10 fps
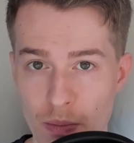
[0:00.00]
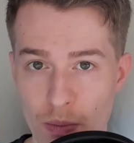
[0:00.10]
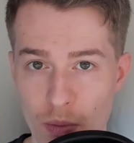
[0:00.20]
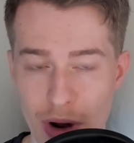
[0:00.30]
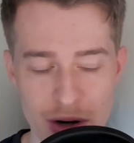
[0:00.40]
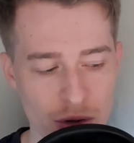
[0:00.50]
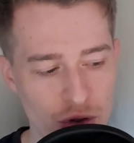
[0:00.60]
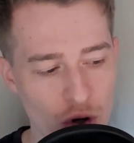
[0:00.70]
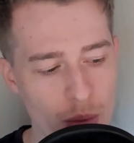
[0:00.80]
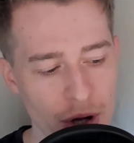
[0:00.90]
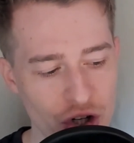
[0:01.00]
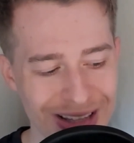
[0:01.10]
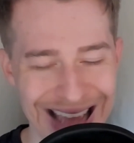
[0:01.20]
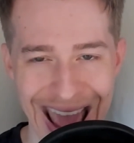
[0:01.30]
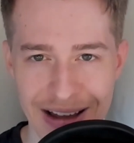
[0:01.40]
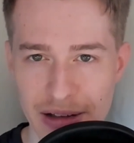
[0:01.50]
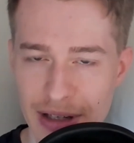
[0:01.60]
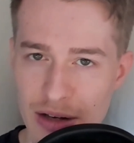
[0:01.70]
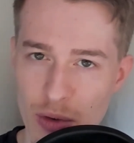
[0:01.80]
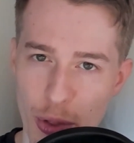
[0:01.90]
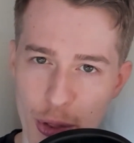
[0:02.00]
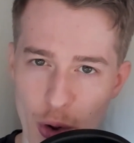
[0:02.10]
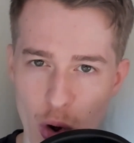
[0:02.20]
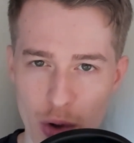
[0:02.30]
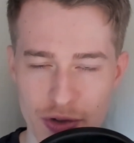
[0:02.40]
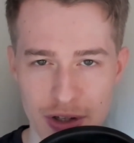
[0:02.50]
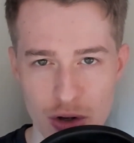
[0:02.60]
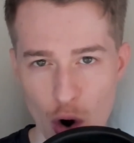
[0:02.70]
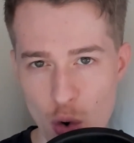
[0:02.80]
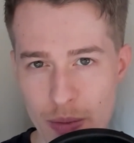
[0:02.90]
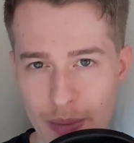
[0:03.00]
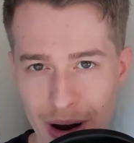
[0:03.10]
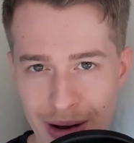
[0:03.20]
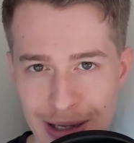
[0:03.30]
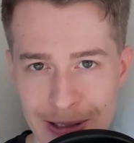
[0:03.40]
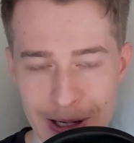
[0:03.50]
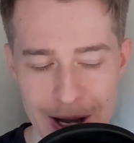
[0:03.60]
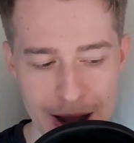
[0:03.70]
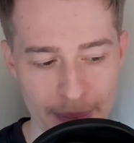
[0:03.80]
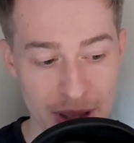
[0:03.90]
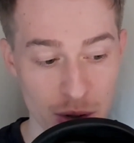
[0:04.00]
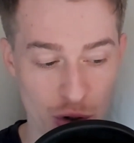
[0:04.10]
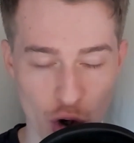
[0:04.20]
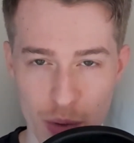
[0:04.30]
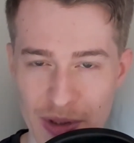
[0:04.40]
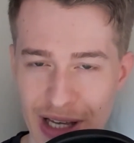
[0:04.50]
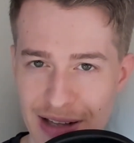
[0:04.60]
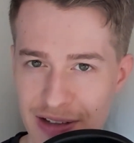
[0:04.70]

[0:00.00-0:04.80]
right? You're so much entangled in your thoughts, in your own mind, in your circumstances,